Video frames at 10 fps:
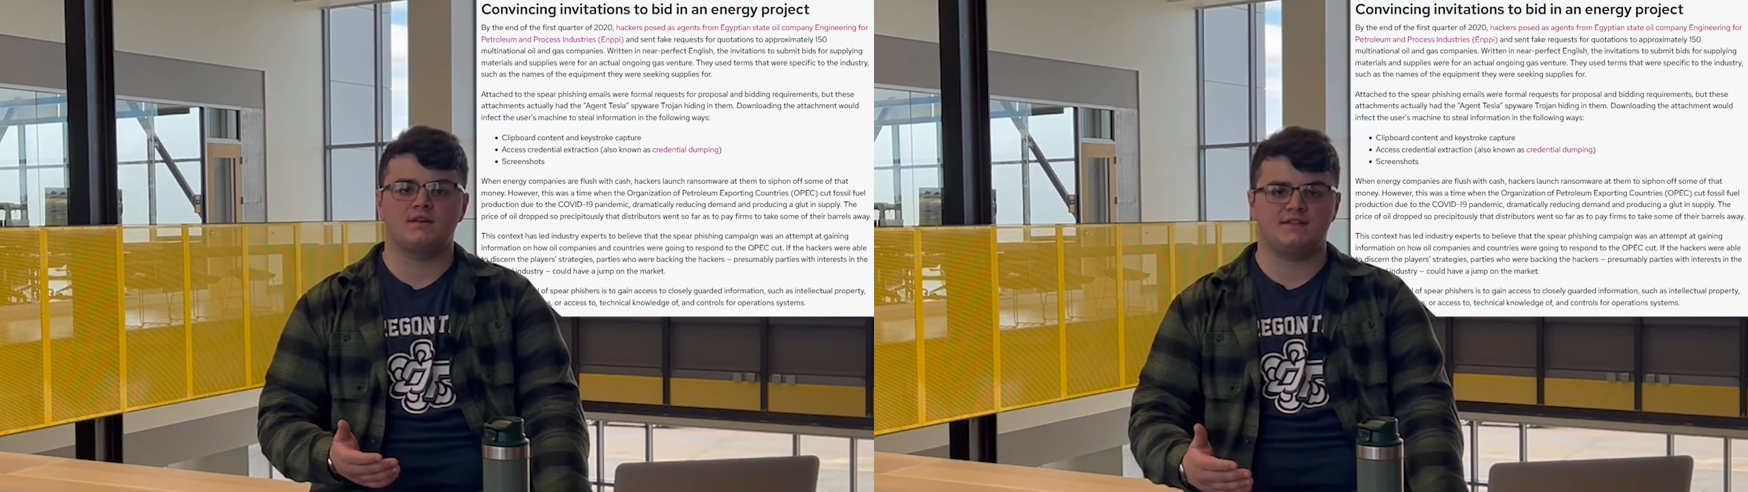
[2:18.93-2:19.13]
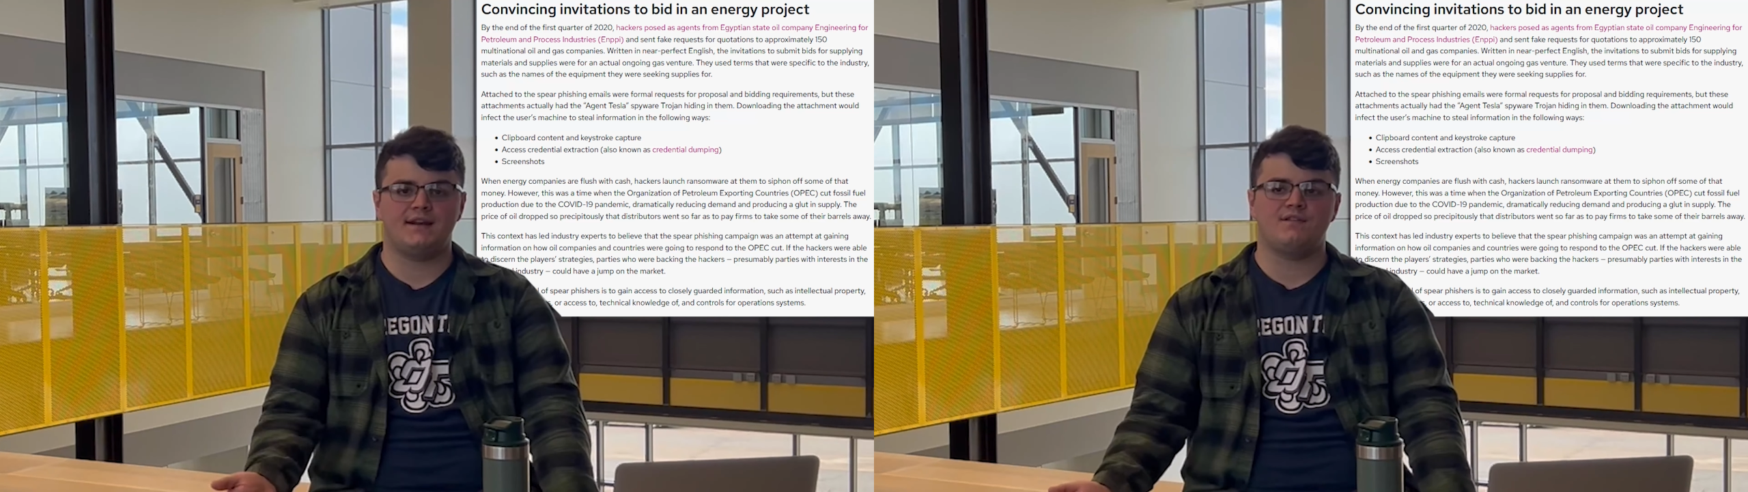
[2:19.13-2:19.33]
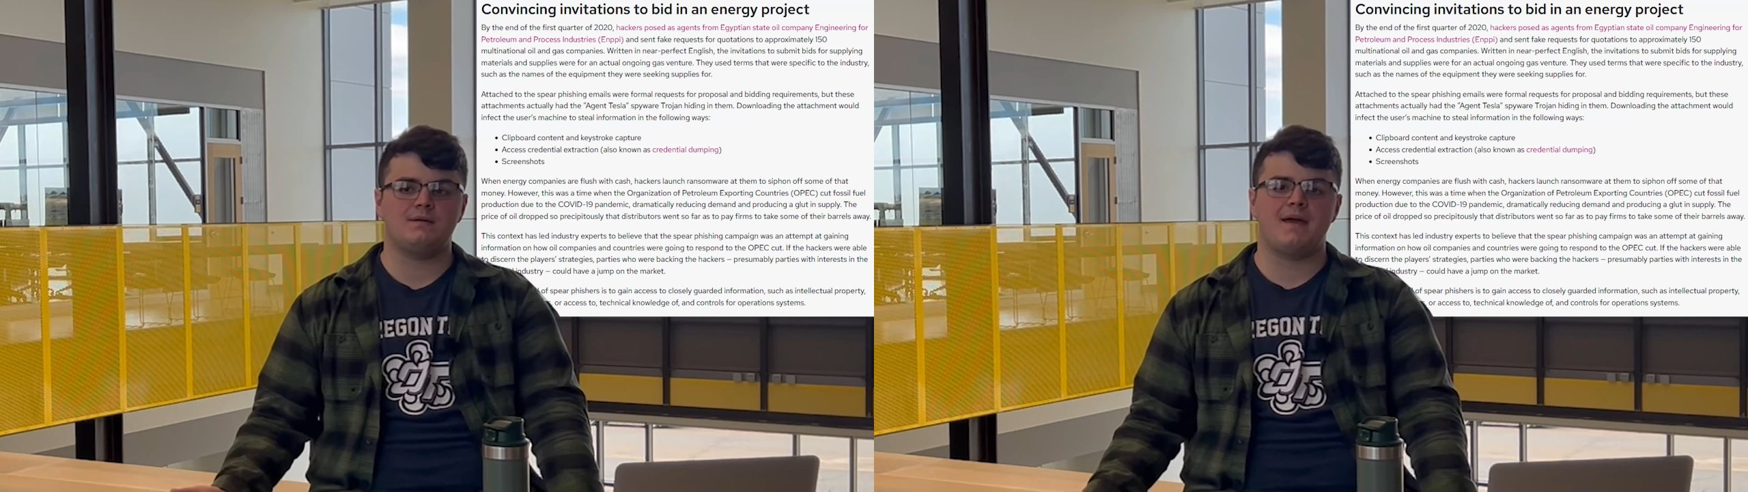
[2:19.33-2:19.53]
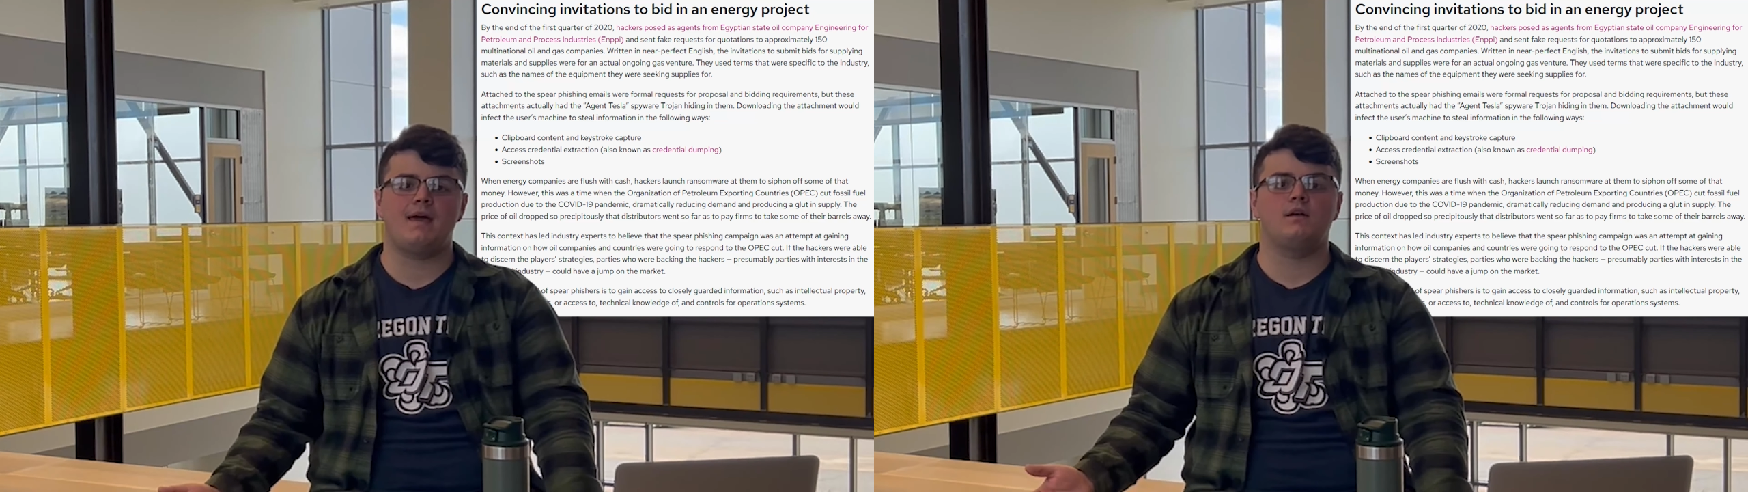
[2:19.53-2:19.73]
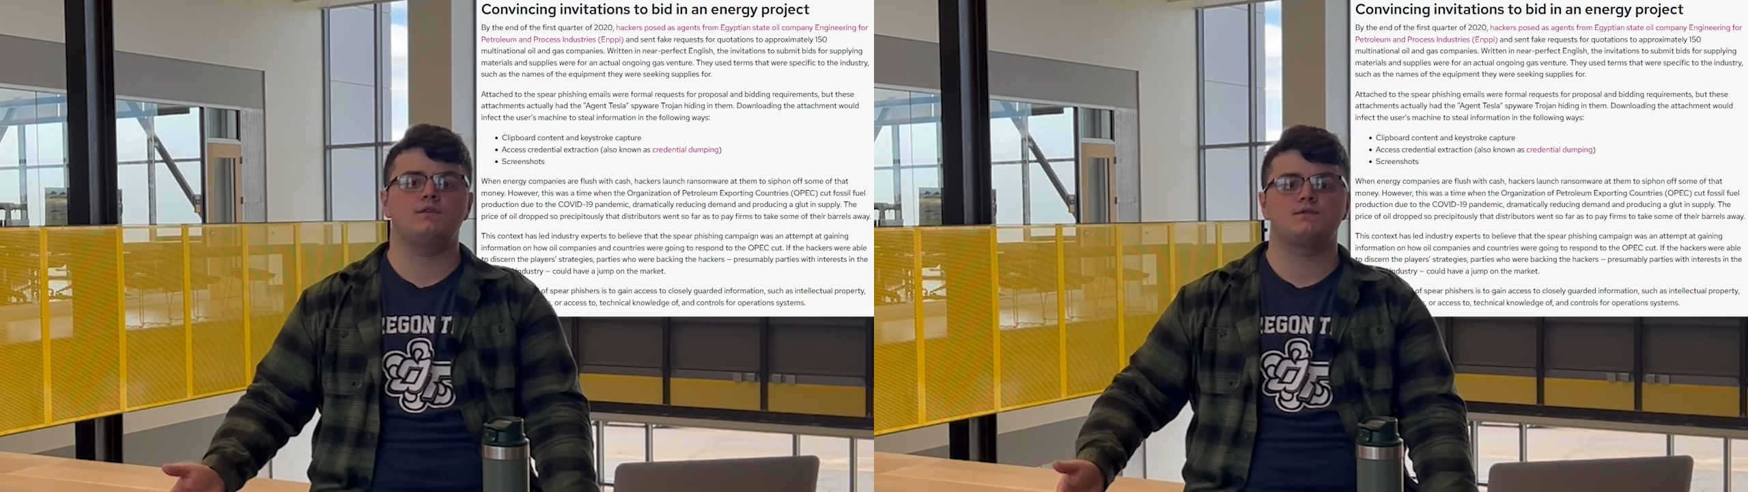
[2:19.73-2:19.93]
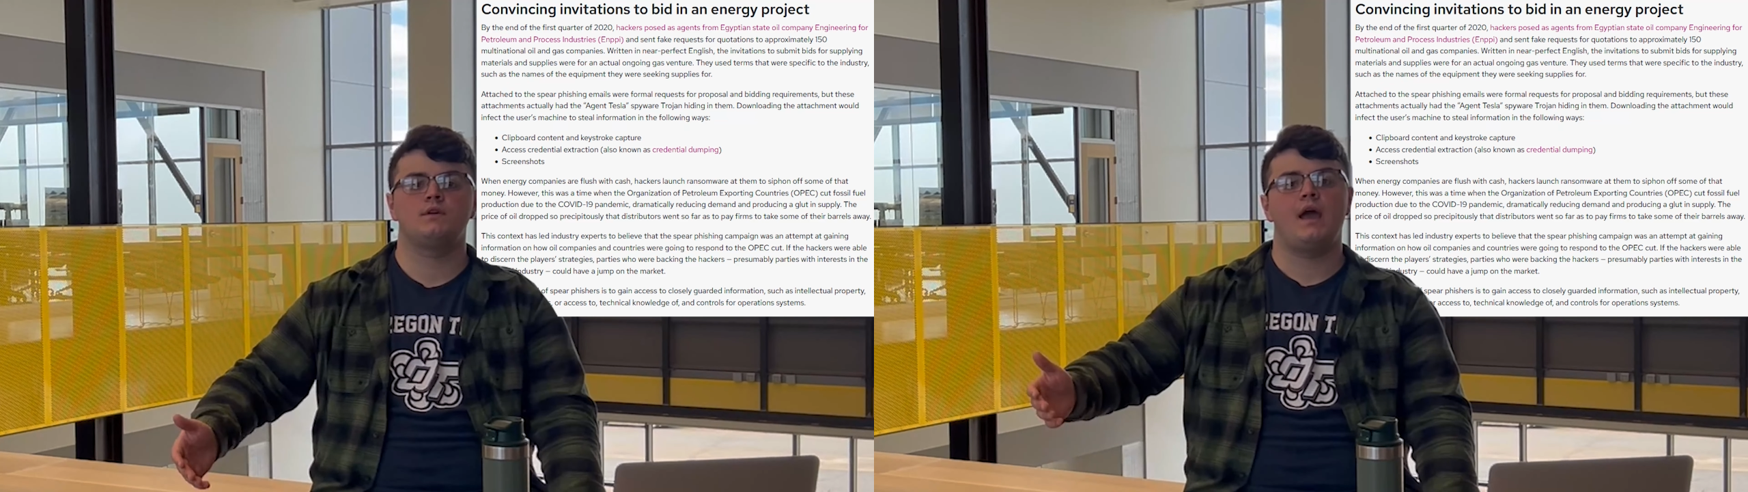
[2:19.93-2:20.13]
set of emails